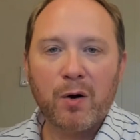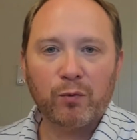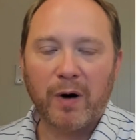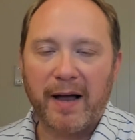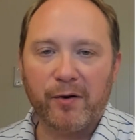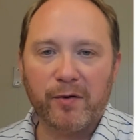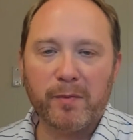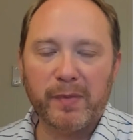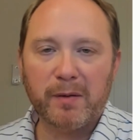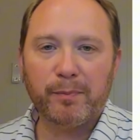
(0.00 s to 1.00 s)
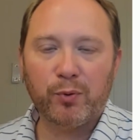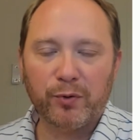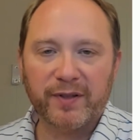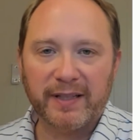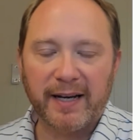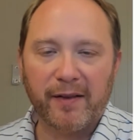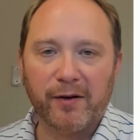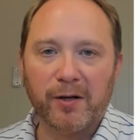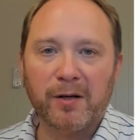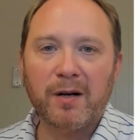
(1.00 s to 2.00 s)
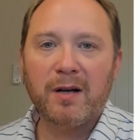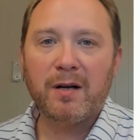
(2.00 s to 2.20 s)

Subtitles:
rather than being pulled together